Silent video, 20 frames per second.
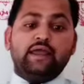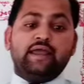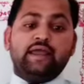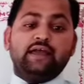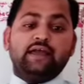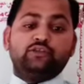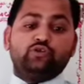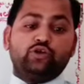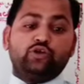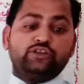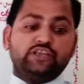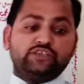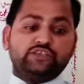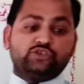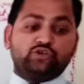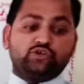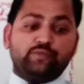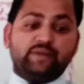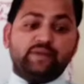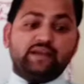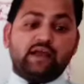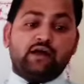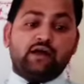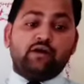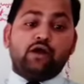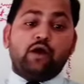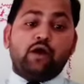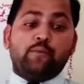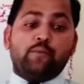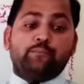Air through the
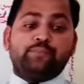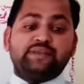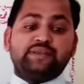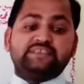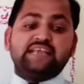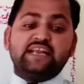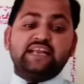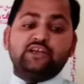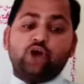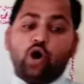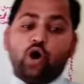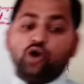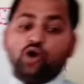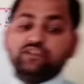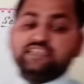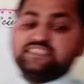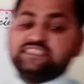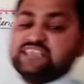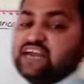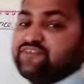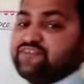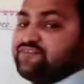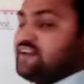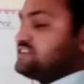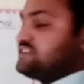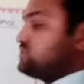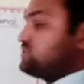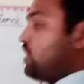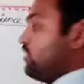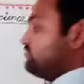stomata present on the
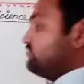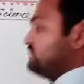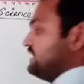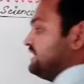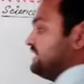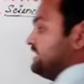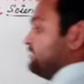surface of the